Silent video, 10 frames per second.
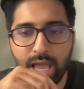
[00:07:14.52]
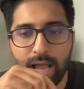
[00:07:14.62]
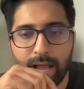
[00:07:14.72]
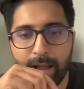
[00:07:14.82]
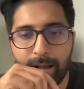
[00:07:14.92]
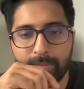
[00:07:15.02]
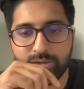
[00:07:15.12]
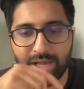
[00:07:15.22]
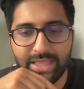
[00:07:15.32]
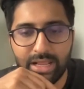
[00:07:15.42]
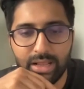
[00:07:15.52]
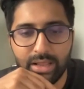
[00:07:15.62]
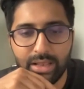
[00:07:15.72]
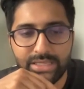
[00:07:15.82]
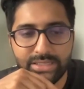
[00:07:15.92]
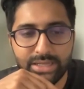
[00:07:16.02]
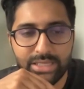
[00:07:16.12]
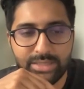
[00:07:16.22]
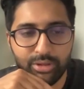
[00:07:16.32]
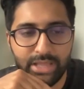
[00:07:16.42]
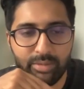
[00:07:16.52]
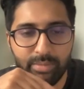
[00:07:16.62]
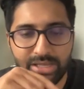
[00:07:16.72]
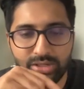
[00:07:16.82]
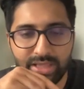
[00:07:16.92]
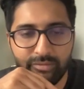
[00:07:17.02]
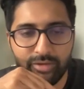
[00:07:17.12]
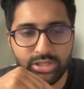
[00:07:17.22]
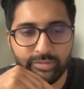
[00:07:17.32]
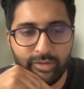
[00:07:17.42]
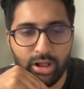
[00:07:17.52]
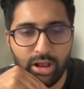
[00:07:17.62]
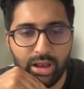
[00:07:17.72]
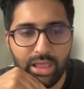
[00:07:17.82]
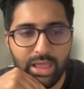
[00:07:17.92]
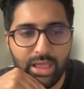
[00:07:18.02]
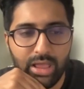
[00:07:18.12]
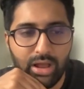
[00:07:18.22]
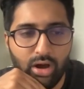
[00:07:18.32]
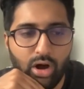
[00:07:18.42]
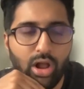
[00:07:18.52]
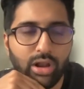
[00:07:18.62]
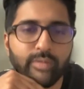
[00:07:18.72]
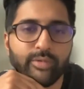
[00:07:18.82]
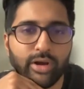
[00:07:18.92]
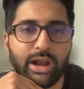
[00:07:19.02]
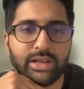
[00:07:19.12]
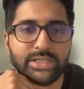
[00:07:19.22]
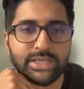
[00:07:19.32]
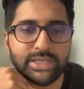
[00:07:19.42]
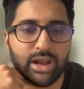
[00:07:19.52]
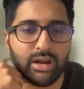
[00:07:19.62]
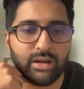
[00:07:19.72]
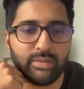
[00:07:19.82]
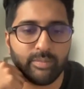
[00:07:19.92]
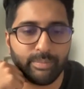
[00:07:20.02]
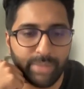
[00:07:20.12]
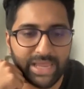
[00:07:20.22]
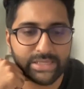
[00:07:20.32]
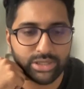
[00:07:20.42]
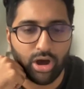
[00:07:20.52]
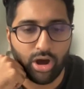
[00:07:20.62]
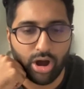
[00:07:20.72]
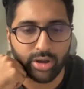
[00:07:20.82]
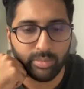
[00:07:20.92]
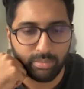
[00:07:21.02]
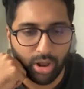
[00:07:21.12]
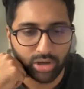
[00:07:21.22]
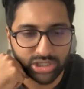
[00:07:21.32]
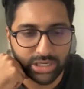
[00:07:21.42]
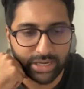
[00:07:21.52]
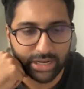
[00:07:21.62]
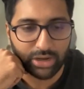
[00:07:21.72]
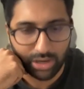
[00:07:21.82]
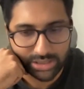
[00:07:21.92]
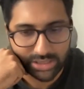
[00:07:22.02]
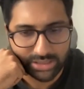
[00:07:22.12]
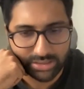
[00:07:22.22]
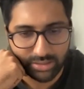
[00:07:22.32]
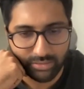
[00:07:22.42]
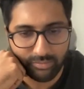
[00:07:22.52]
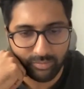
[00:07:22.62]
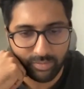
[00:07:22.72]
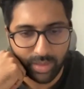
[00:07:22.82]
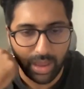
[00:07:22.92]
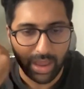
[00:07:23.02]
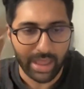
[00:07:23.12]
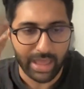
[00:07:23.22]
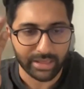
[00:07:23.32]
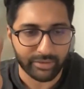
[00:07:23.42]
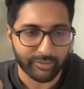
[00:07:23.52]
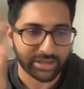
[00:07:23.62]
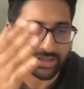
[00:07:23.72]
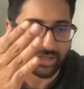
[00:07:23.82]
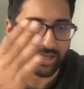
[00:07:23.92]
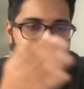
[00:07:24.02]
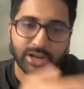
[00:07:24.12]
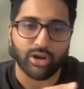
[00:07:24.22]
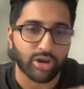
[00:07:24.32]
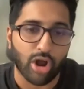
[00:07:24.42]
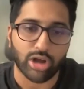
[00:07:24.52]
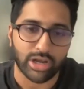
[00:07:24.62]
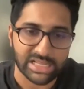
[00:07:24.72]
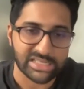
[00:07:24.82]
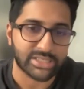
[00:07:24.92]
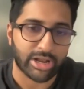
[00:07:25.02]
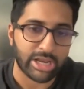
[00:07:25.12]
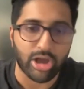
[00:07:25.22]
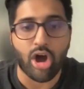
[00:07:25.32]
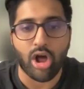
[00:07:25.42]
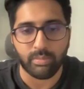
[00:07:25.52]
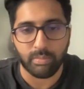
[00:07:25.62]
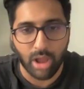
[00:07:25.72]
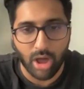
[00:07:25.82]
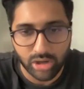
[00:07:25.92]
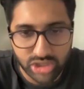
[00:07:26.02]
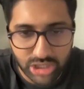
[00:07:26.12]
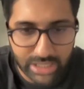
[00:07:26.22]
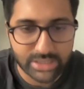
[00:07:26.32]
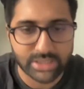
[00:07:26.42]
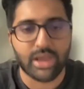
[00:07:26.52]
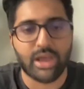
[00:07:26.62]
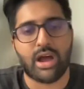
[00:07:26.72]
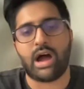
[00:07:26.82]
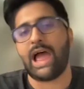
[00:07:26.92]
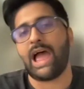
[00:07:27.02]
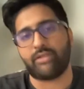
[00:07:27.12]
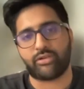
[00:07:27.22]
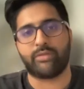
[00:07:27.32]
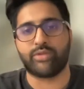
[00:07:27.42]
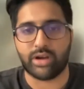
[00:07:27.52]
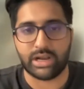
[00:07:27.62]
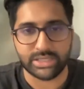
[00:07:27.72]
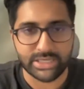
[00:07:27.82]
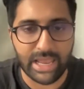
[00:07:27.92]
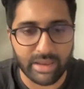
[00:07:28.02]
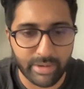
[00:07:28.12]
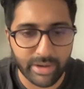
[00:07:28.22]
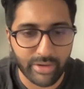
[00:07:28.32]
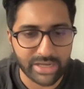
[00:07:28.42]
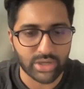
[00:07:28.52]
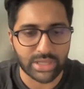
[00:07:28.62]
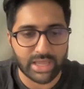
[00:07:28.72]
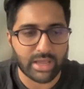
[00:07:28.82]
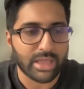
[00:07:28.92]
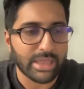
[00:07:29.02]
So I think let's put that to bed. So I think first of all cryptocurrencies are based on blockchain technologies, and the differentiation is that not necessarily all blockchains have a cryptocurrency element, right? So I think